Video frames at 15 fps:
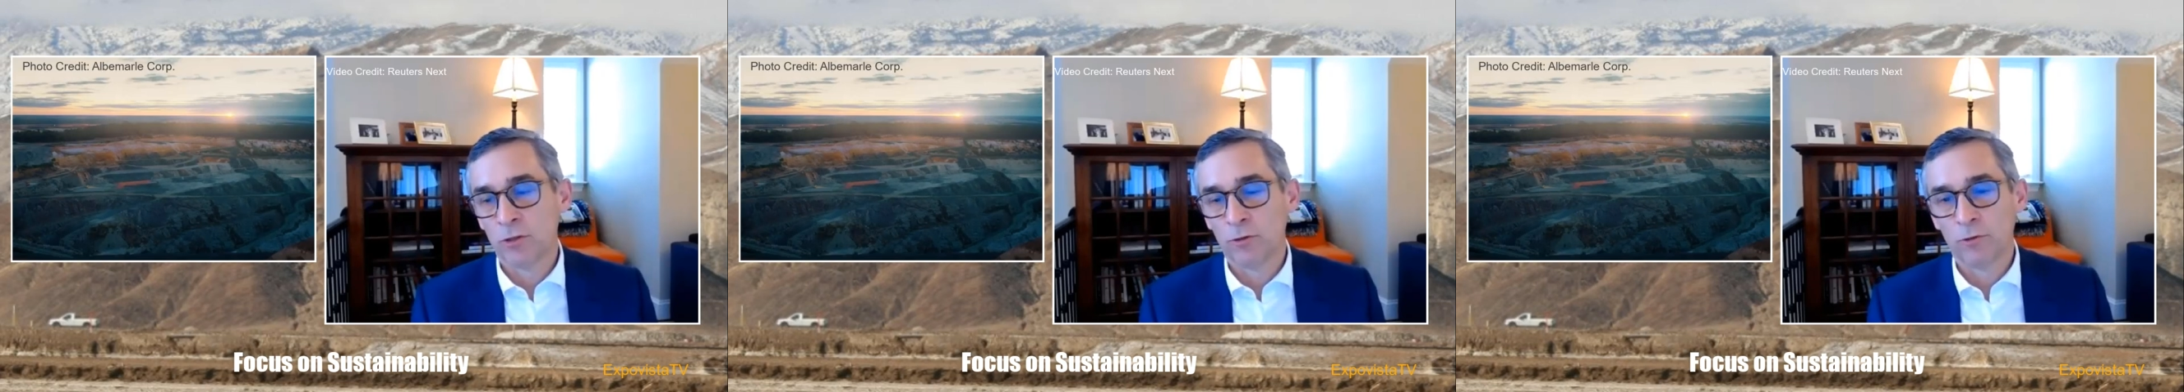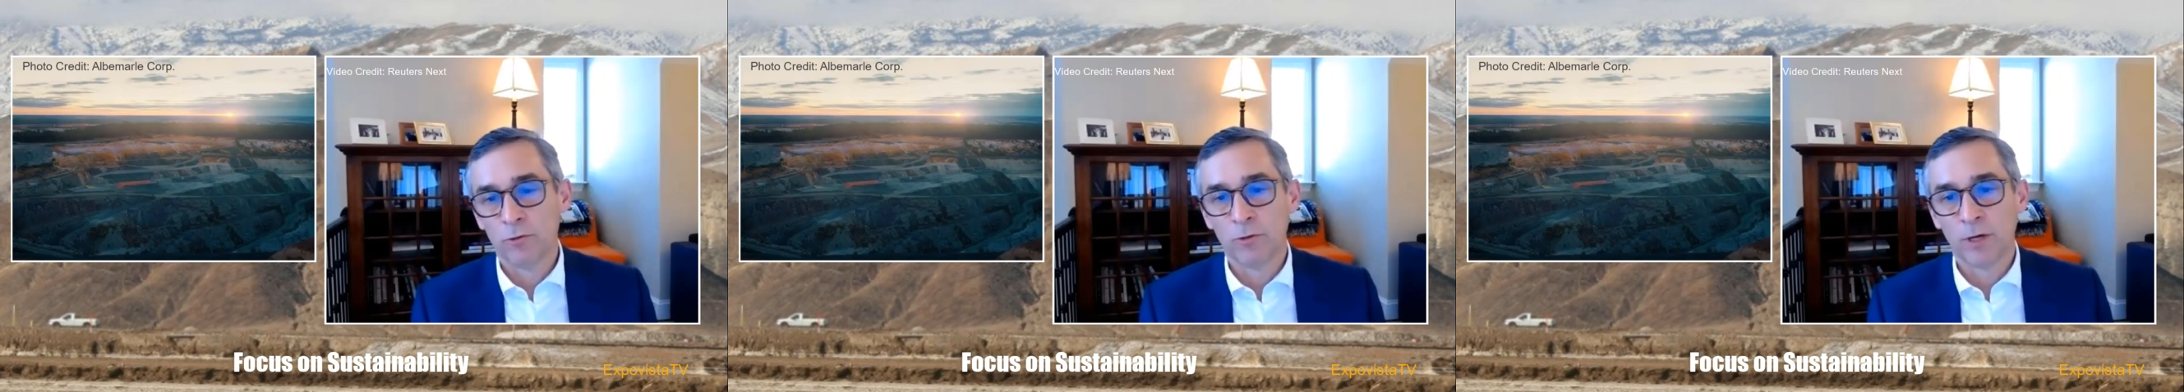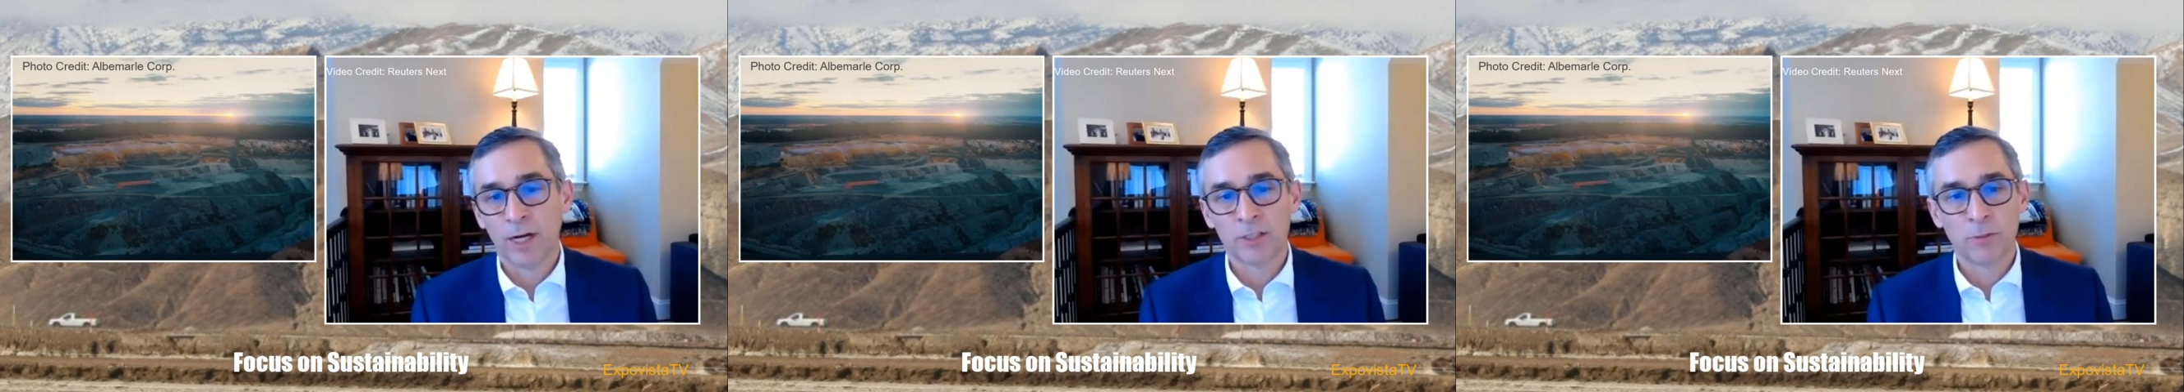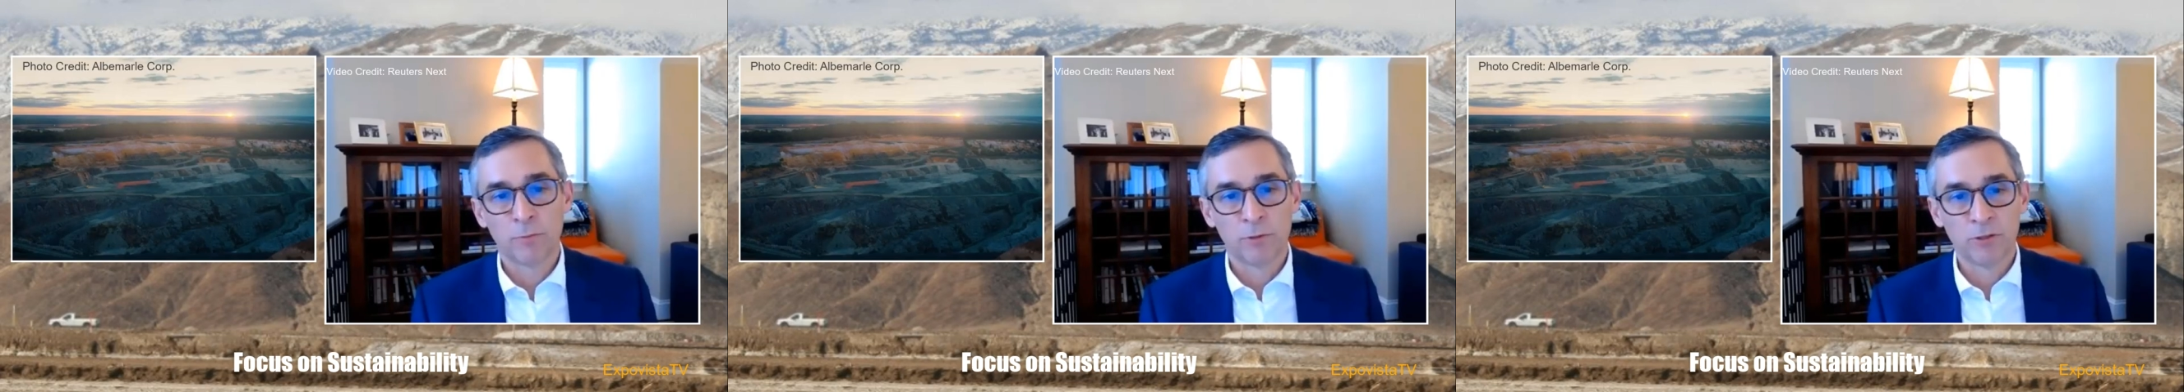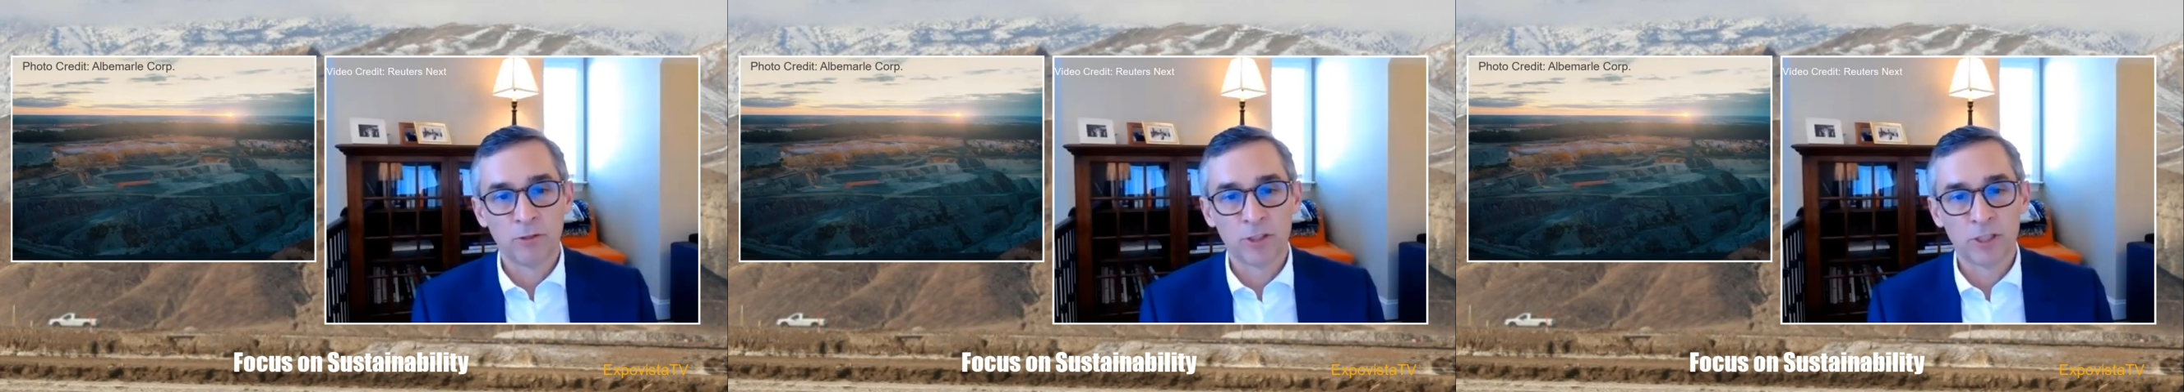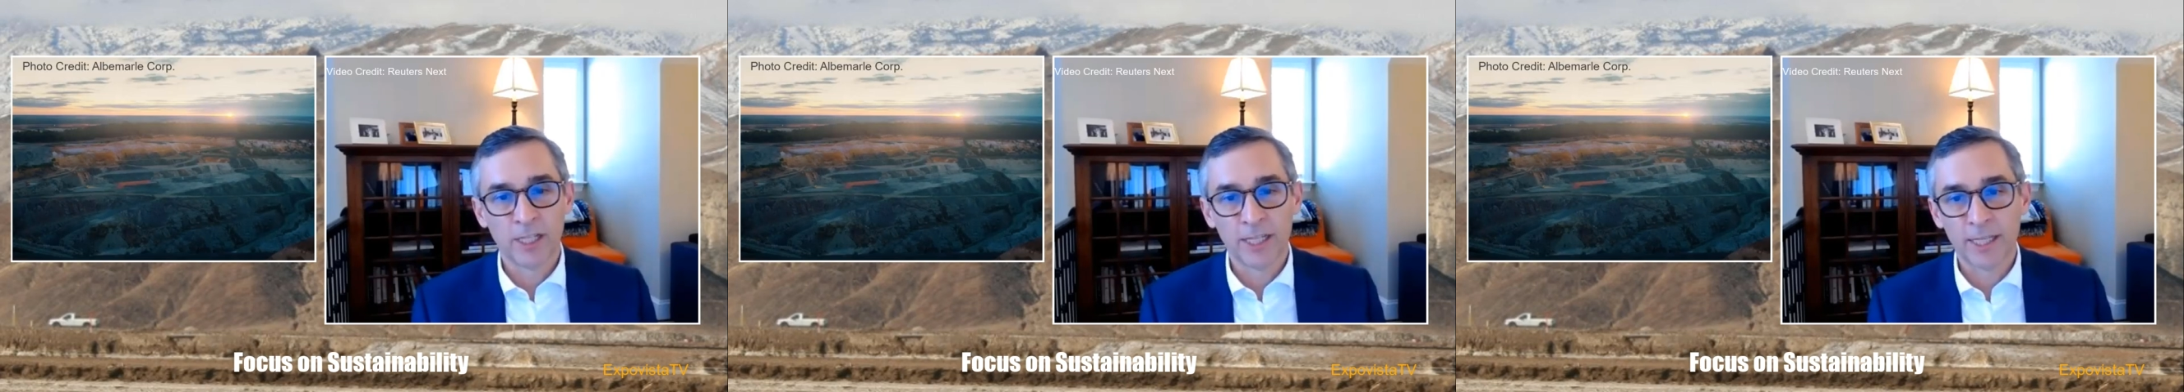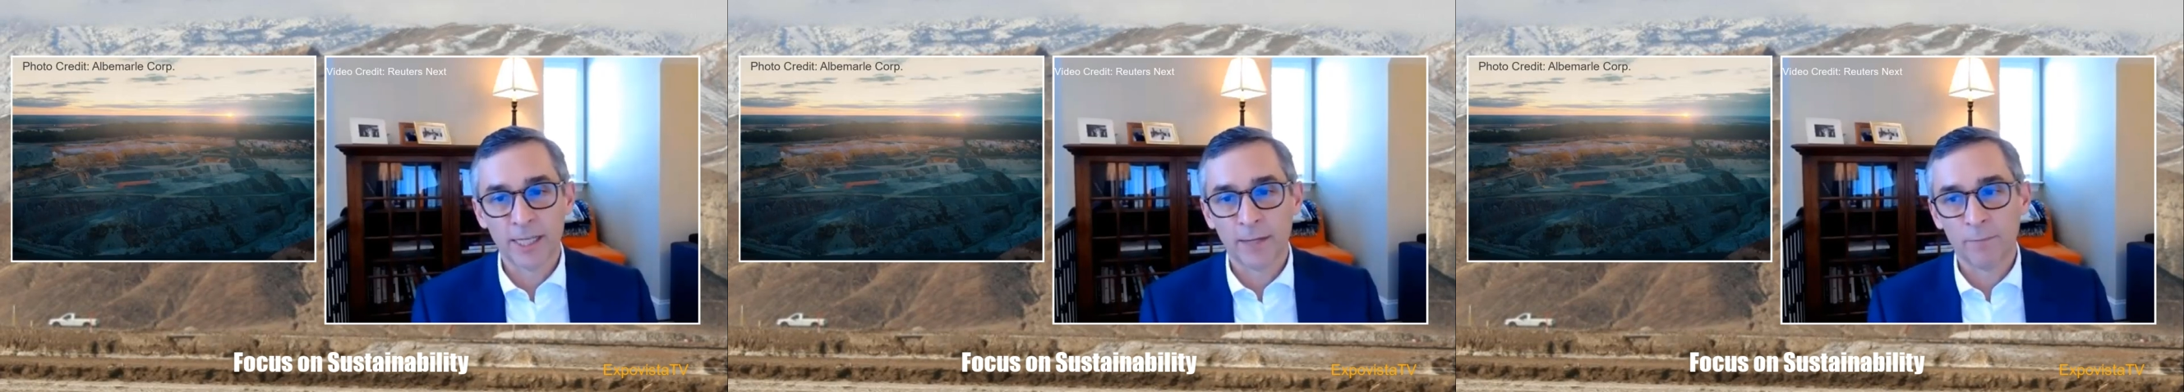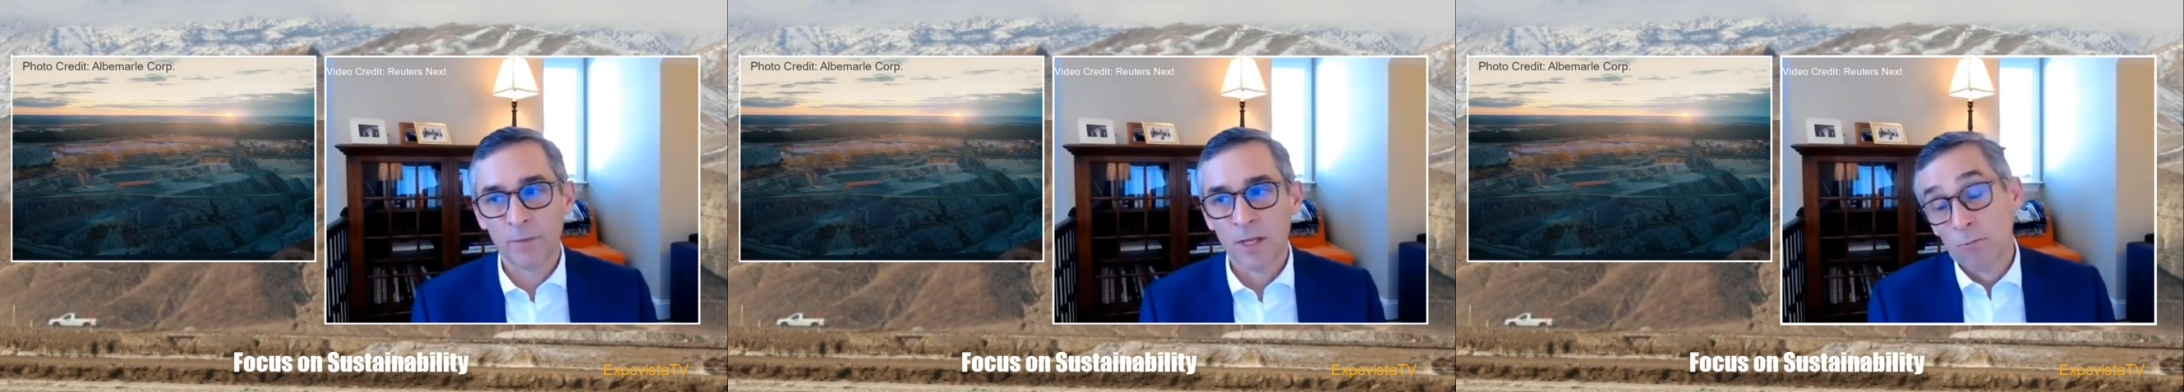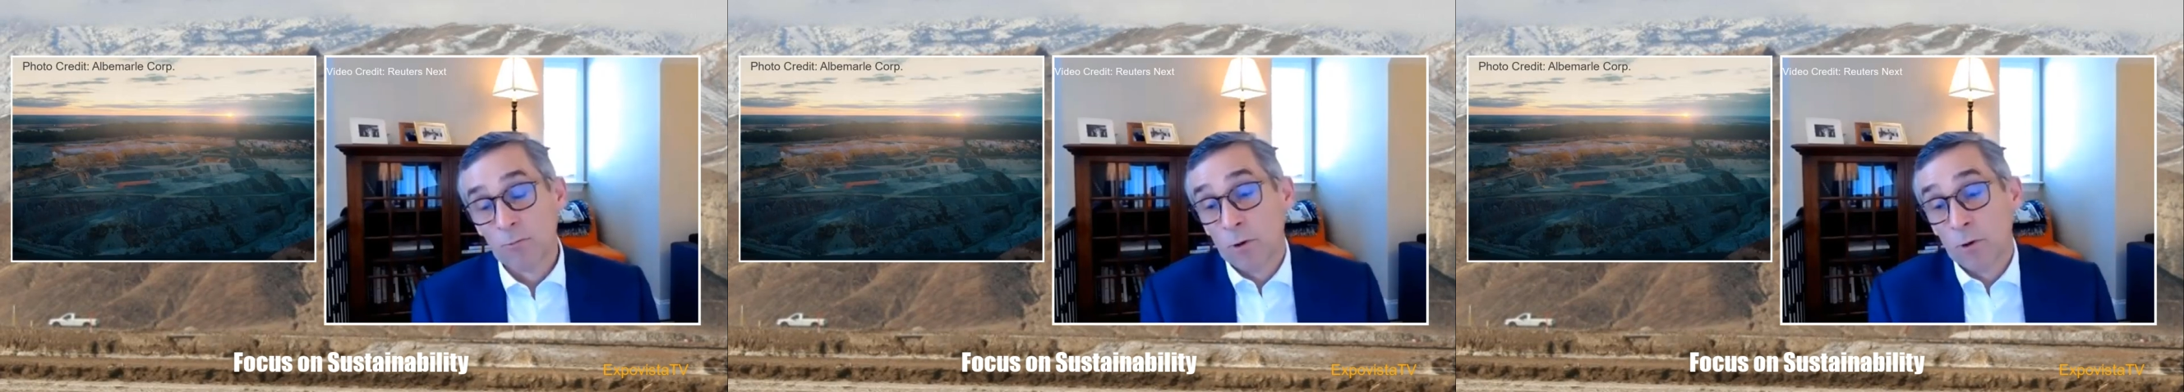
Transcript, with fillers: to, uh, to produce lithium.